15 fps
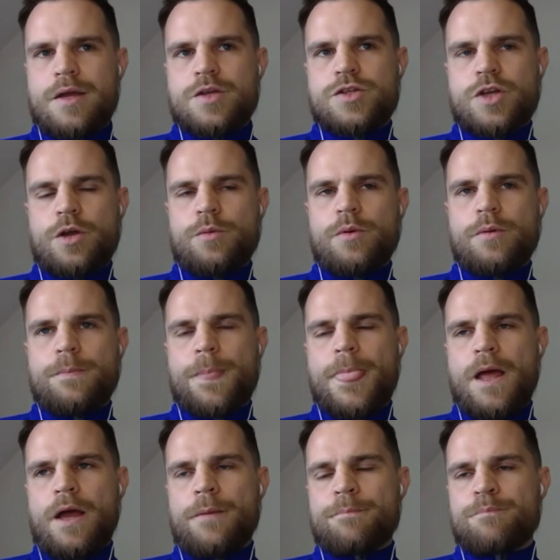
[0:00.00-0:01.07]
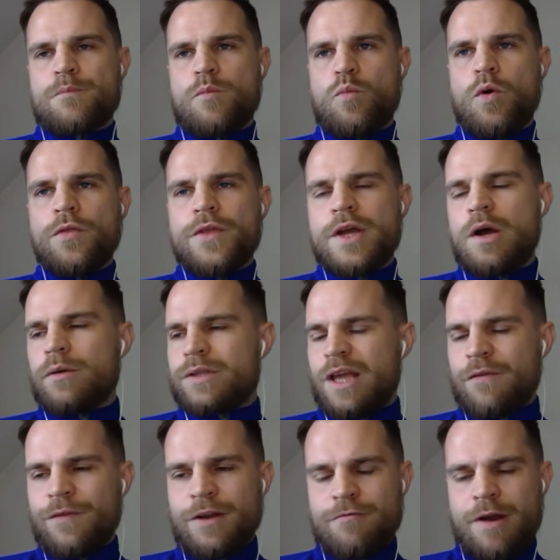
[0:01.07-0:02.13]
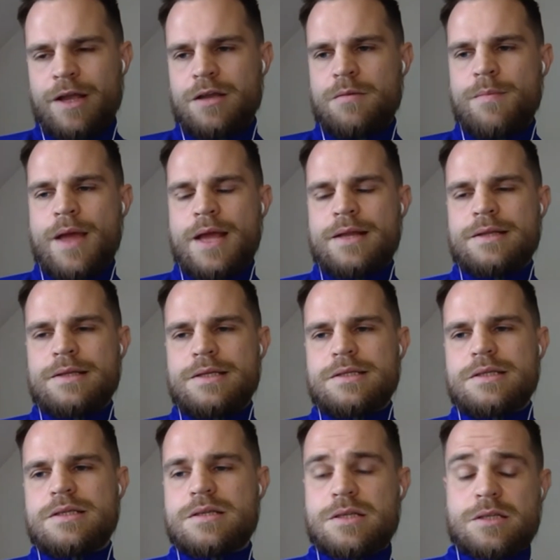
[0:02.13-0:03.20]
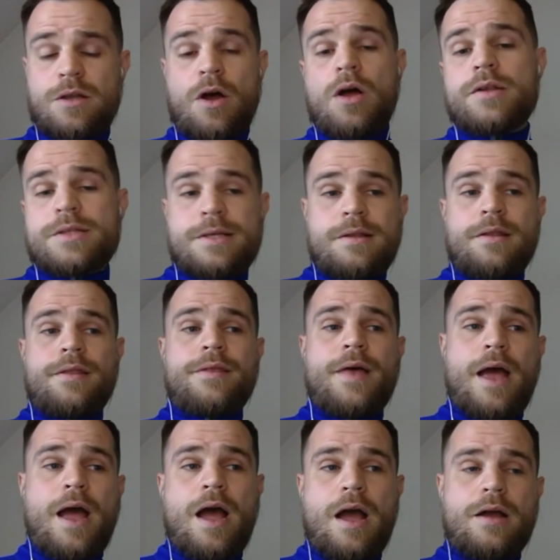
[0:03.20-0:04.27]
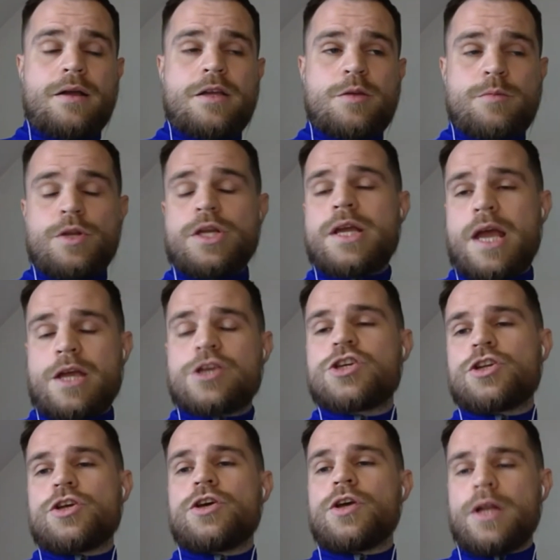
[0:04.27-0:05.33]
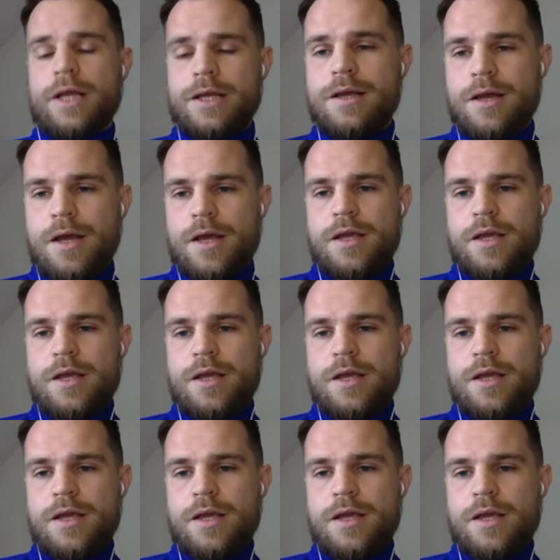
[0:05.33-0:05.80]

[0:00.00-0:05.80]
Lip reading: So one thing I would definitely recommend is starting that communication early.